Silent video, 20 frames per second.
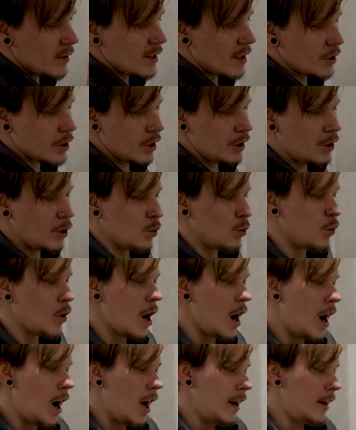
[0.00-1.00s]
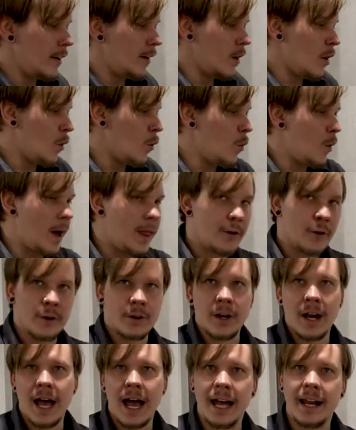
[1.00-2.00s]
essentially to run whether or
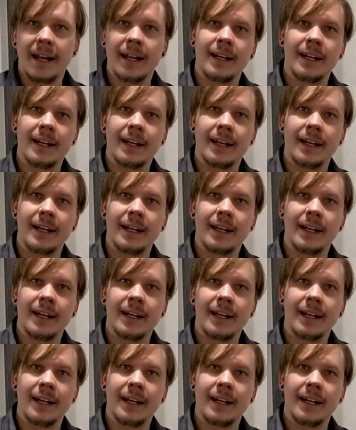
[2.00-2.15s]
not